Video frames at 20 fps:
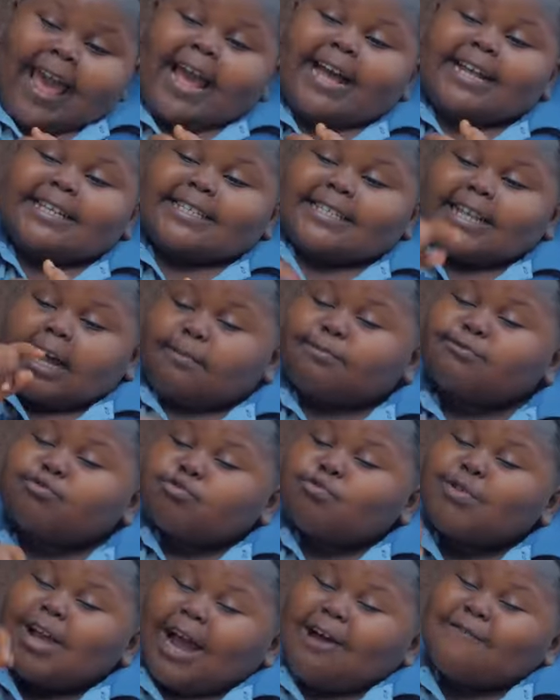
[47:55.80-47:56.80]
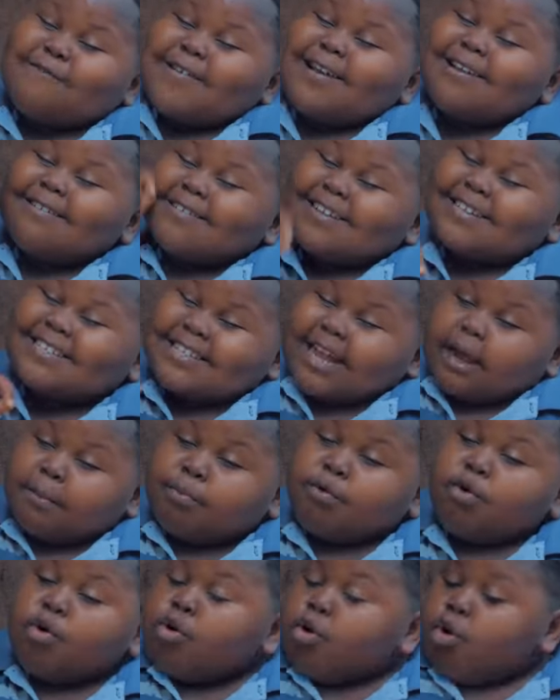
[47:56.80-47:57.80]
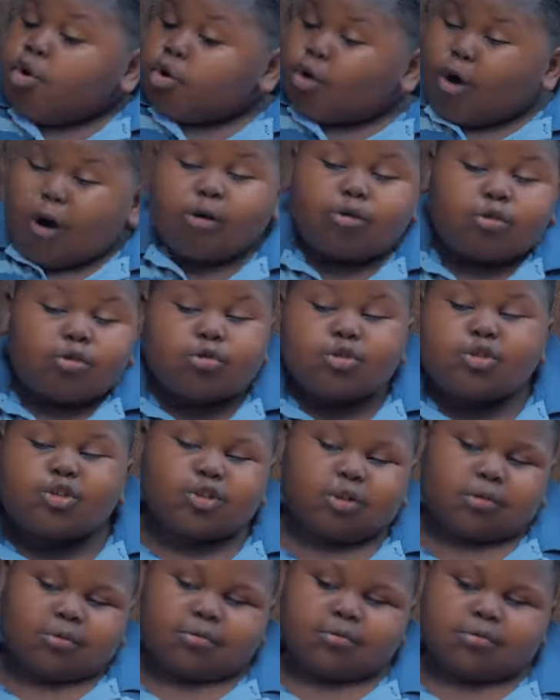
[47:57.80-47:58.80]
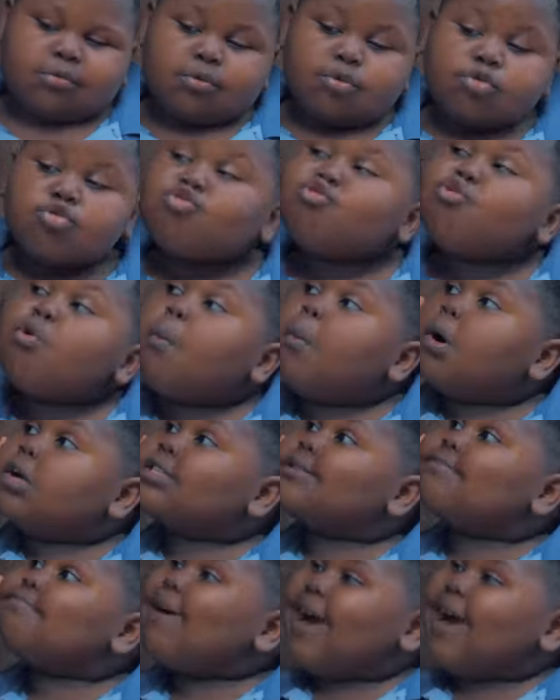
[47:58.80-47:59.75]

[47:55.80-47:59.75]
except we have a reasonable conclusion. You must